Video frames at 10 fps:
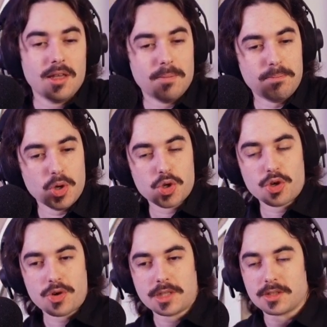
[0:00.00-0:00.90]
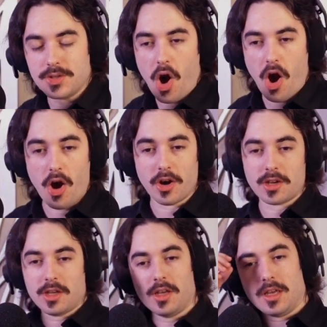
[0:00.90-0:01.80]
murderous
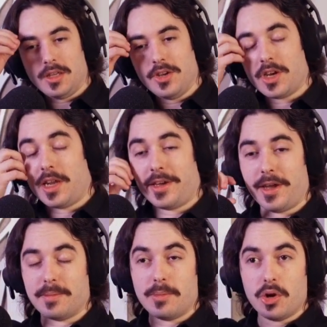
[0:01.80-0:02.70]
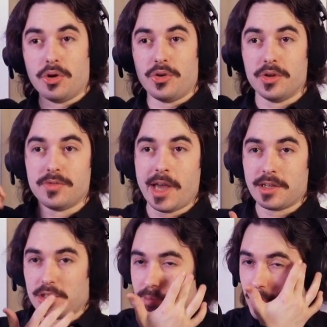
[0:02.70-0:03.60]
dog. You're going to get murdered
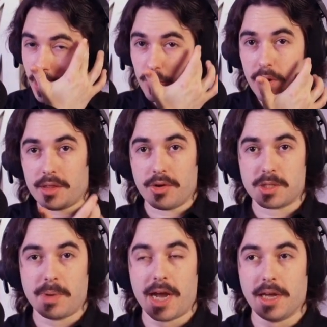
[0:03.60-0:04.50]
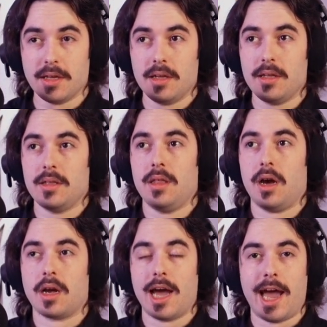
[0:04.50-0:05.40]
eventually, but whether it's by
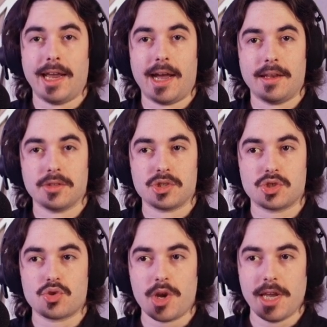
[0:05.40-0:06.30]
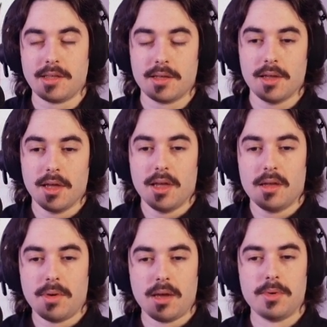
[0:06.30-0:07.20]
a guy on the street,
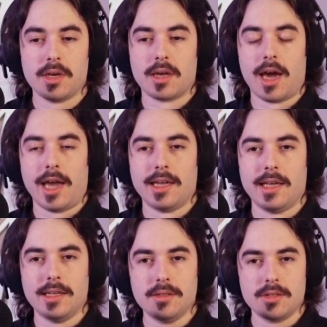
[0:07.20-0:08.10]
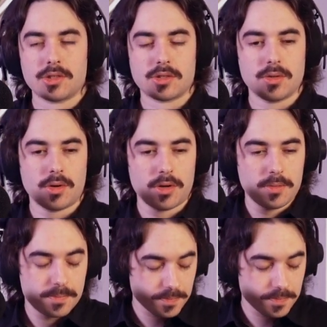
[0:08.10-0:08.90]
maybe a guy in the store,